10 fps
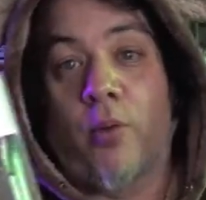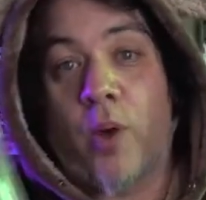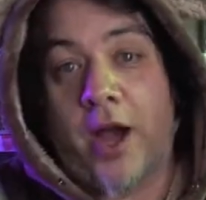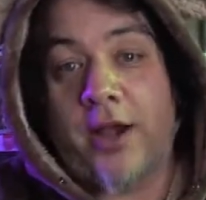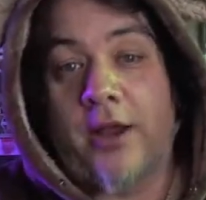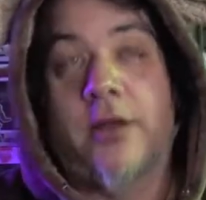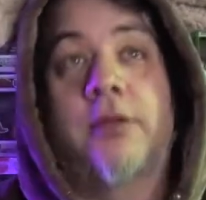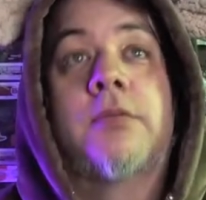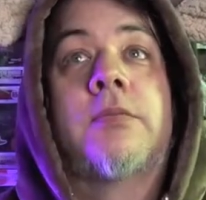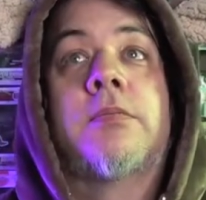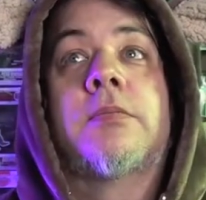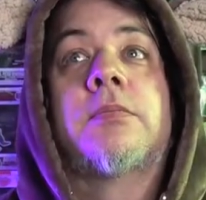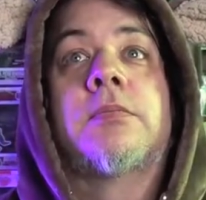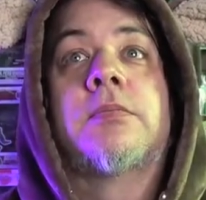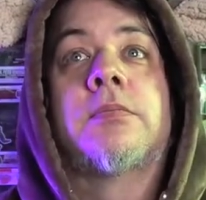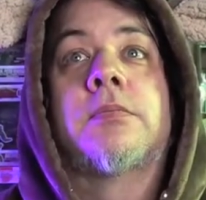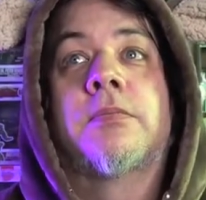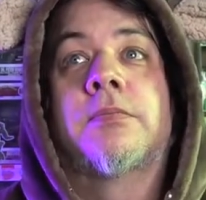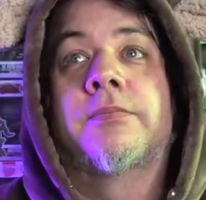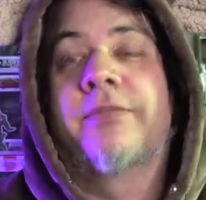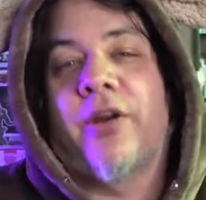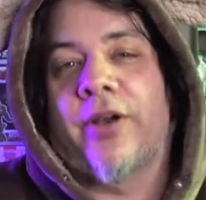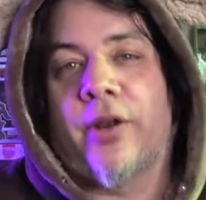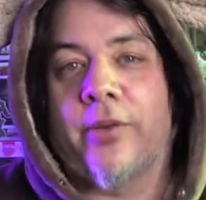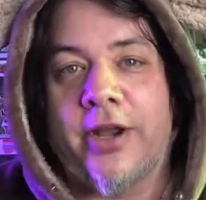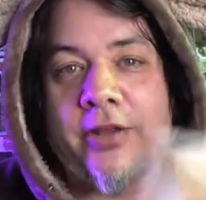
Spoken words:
1, you already know what it